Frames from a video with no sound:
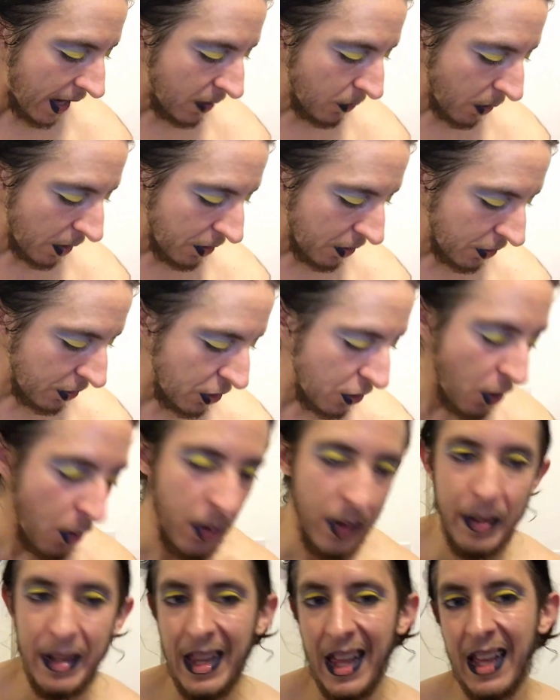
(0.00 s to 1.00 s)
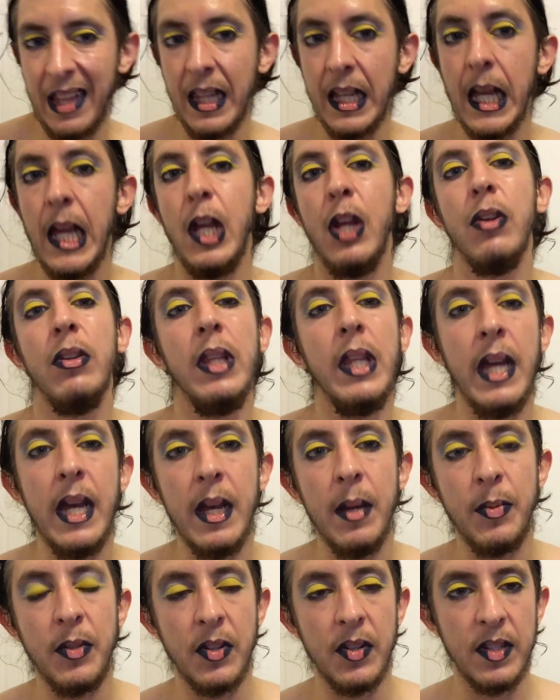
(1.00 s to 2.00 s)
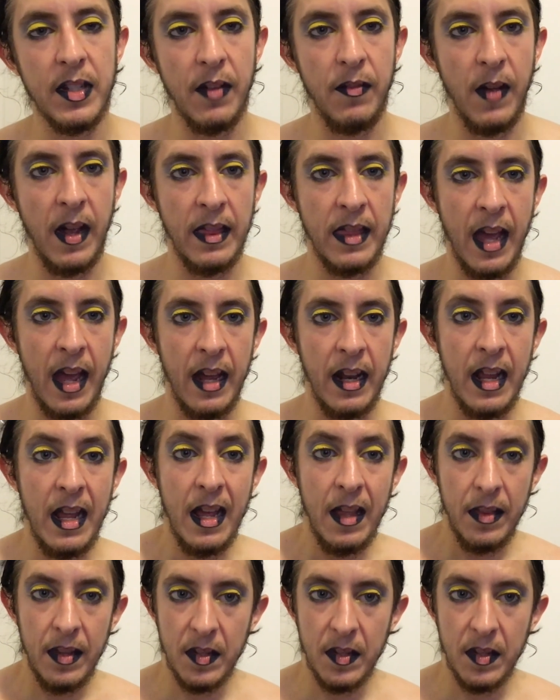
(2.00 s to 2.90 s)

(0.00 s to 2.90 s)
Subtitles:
and whether you don't want to be like licking your lips or stuff like that.